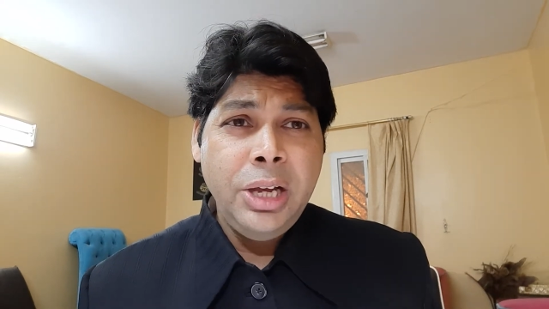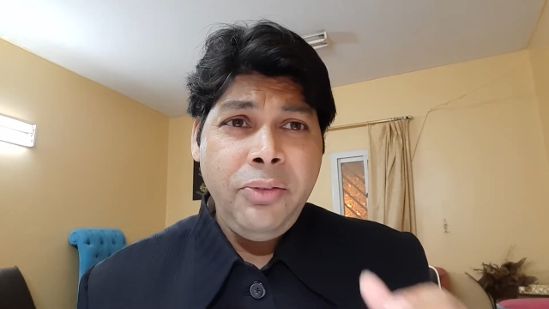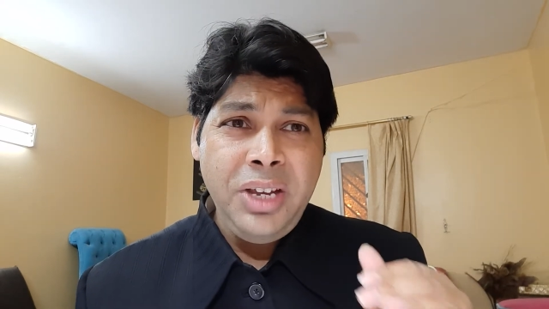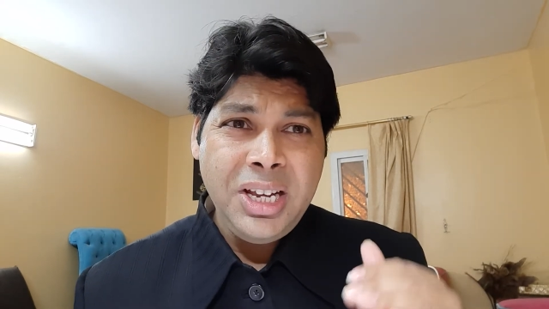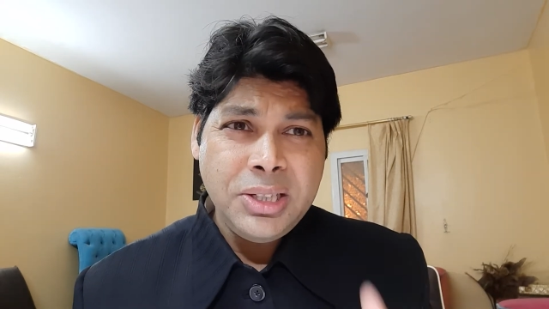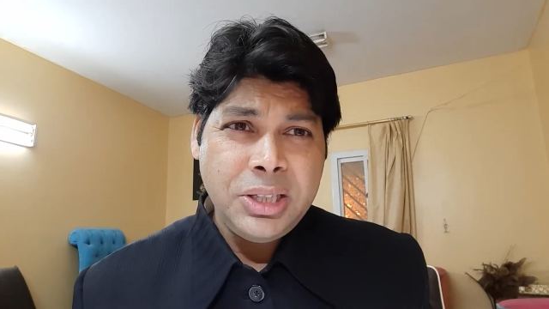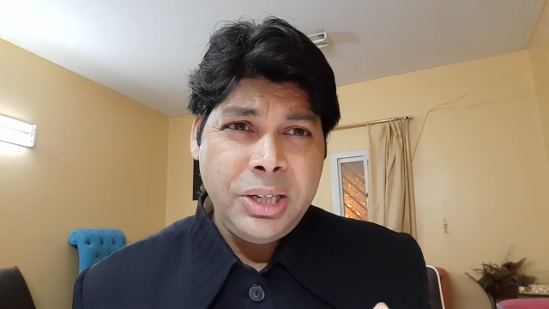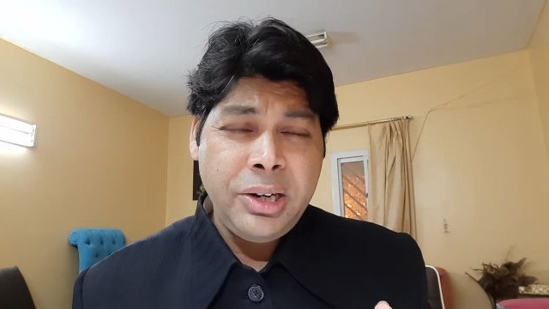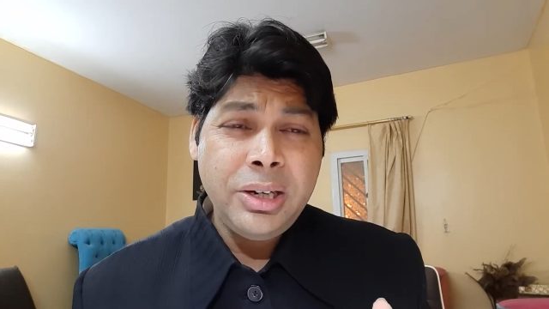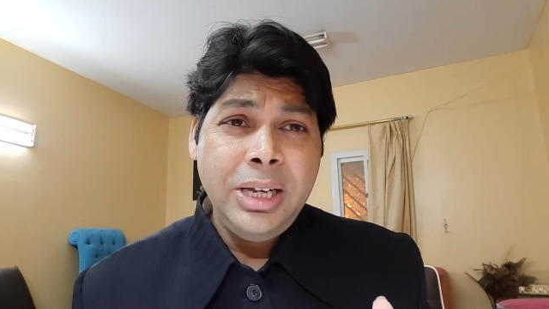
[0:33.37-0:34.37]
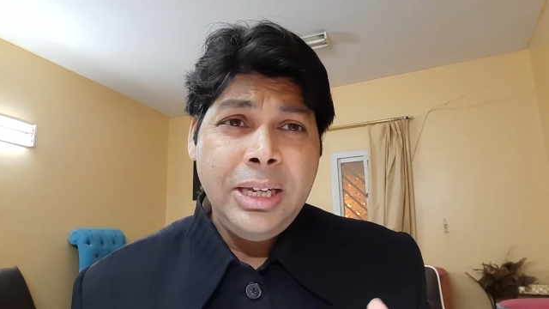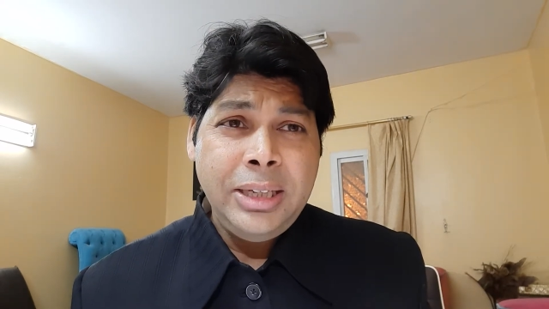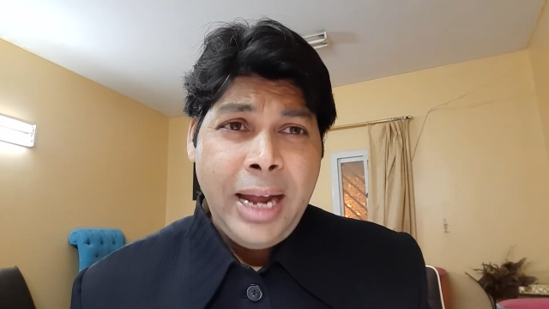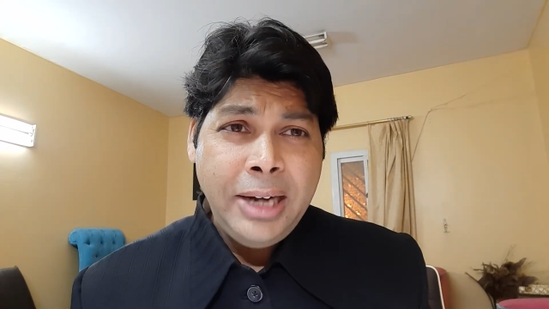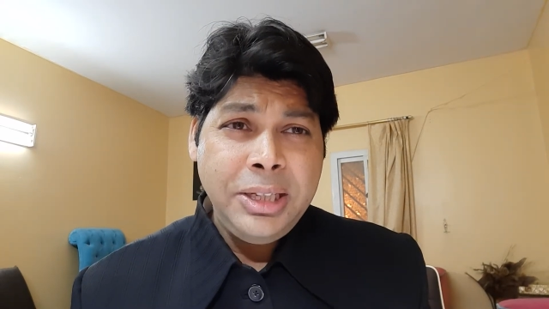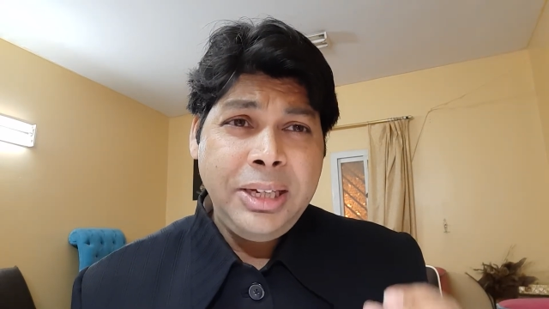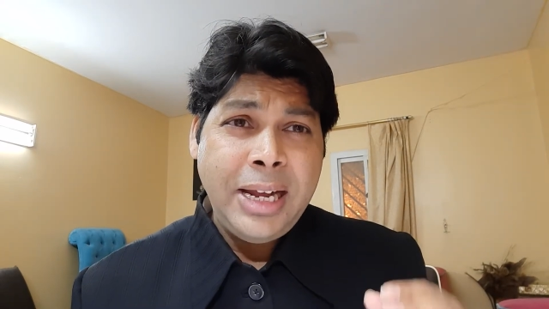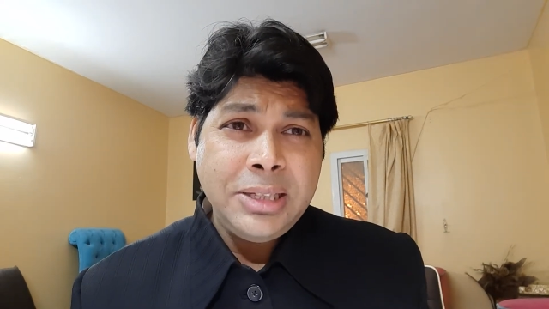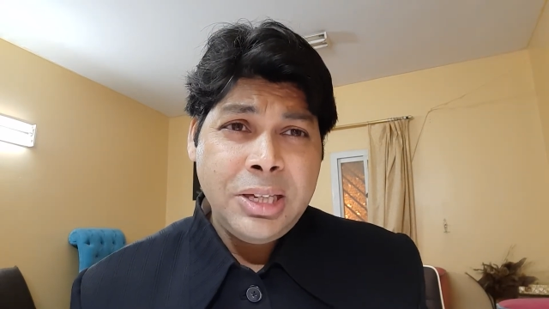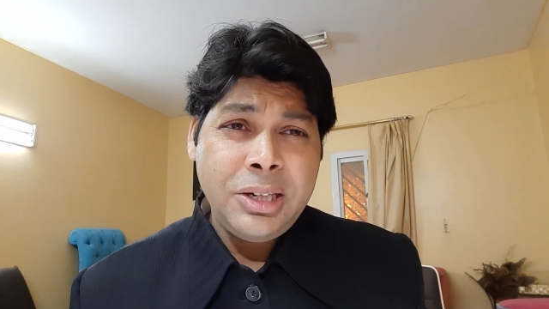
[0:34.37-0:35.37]
we consider that the
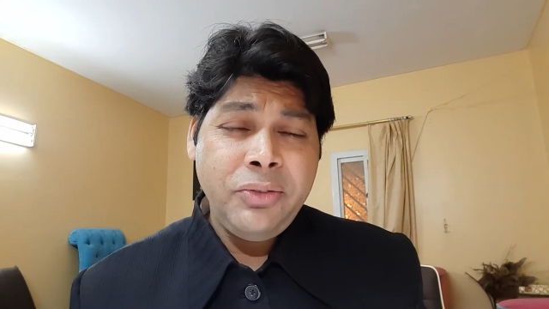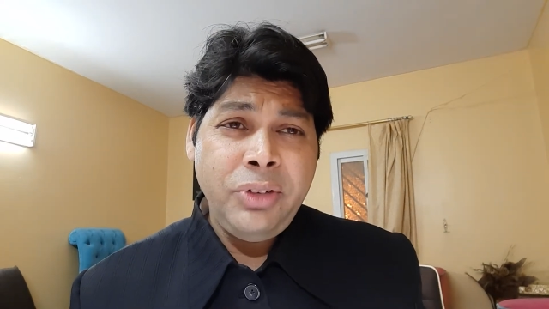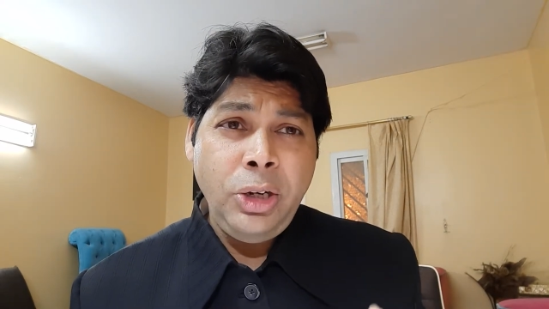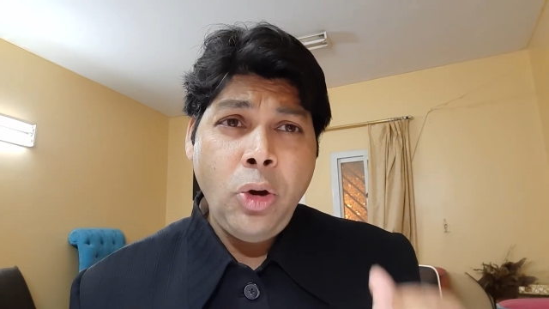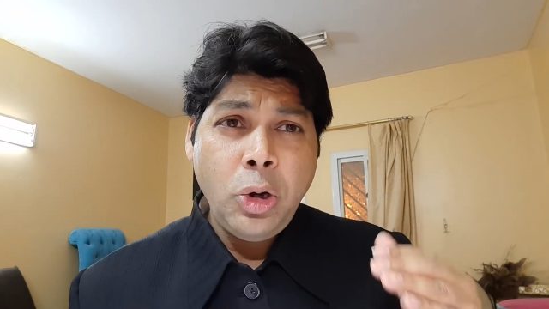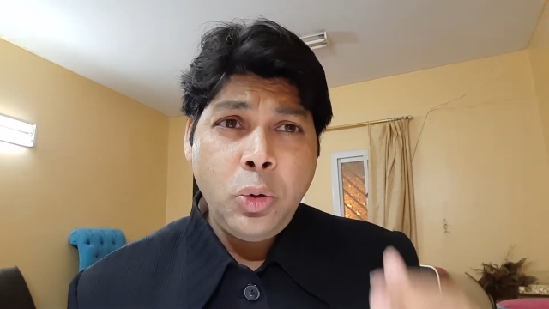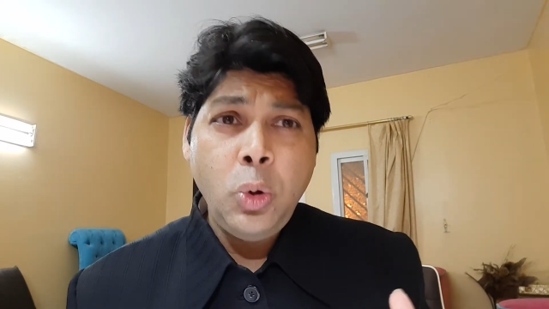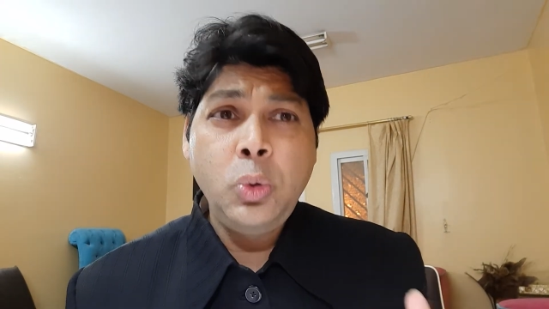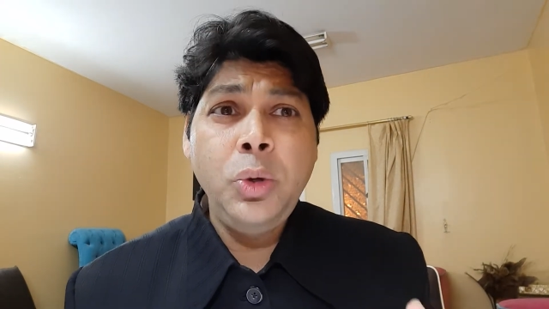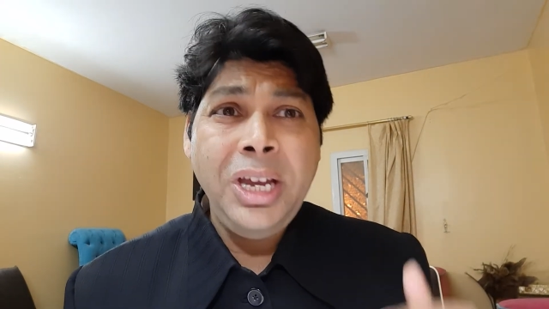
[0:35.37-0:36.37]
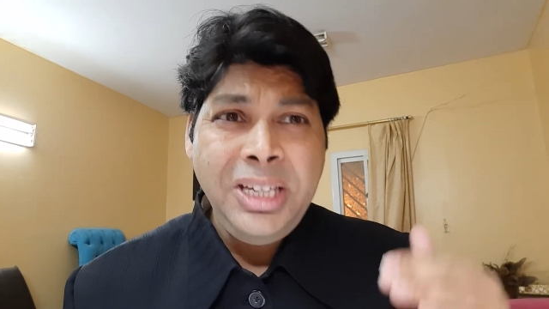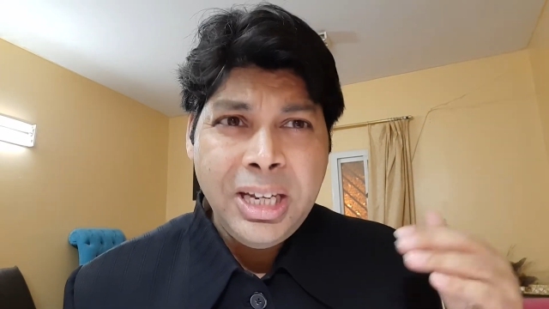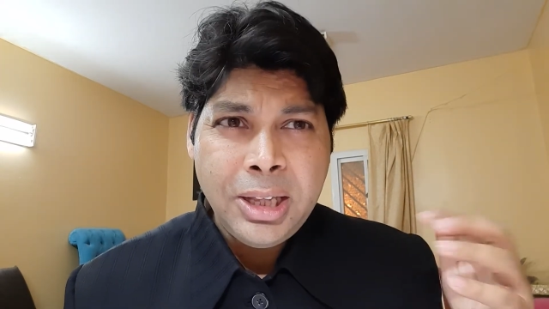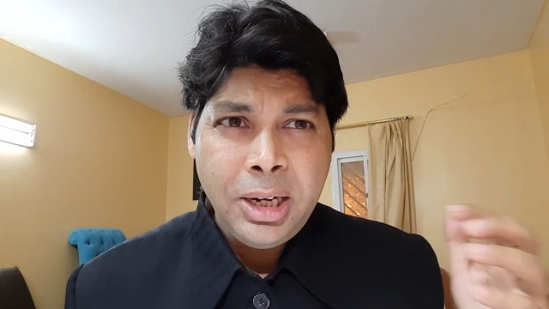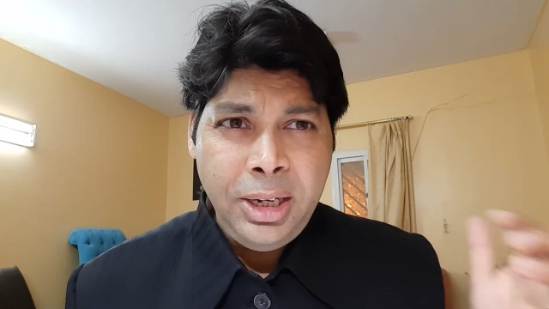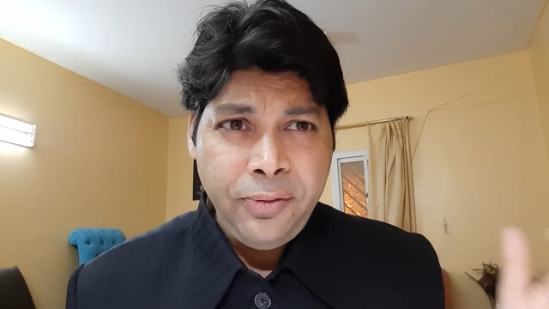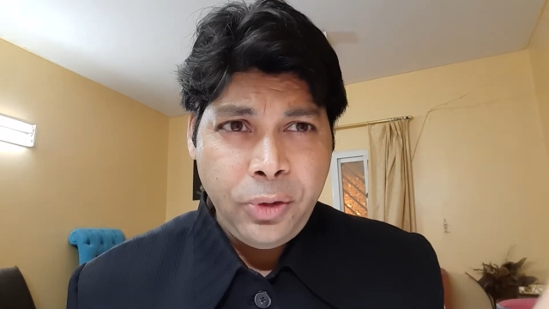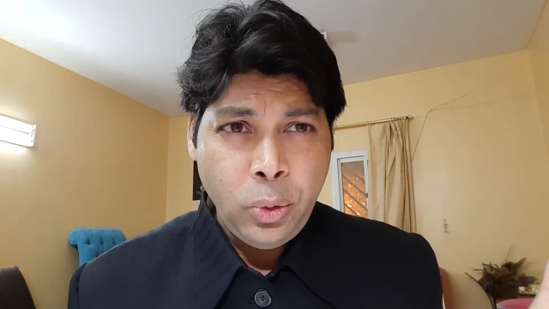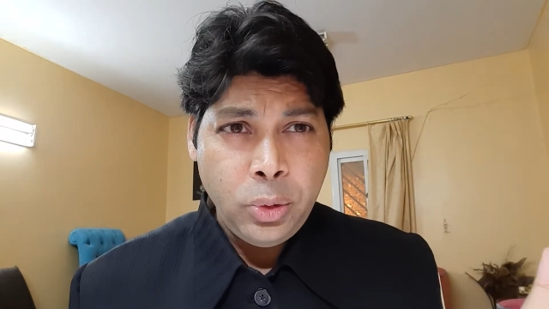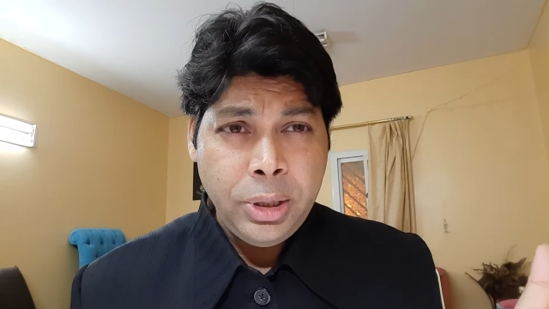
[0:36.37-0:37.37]
cancer will not go to any other lymph
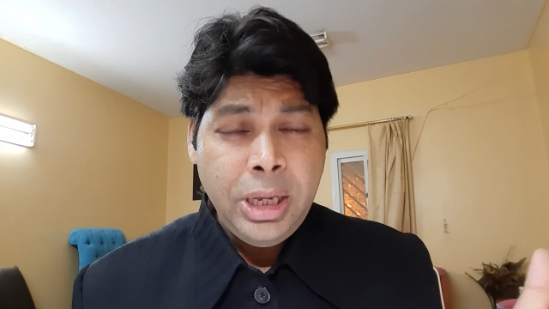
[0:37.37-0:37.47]
node.